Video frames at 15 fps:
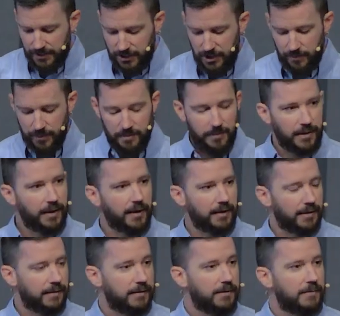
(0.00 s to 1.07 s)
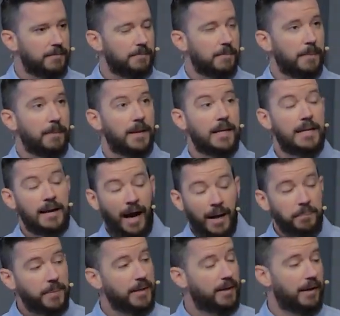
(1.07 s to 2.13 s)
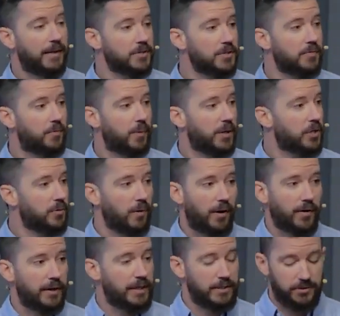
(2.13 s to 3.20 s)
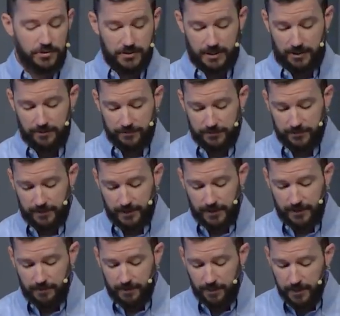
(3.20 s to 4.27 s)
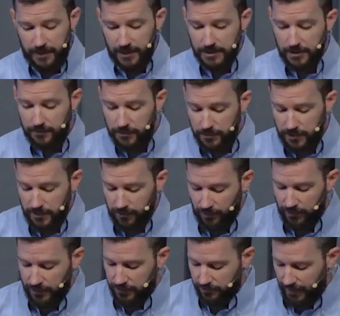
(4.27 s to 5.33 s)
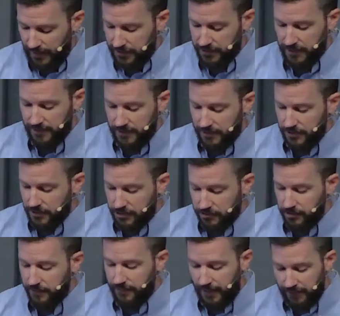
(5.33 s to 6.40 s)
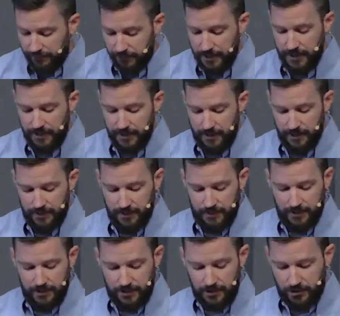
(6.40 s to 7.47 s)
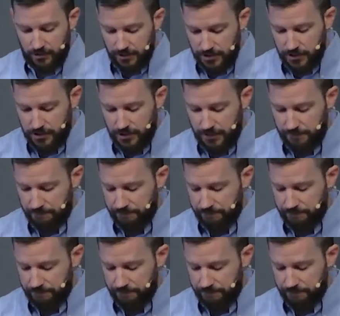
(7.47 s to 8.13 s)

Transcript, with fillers: human being, not because of what you are in yourself, but because of who you are in Christ. And this is true of every Christian.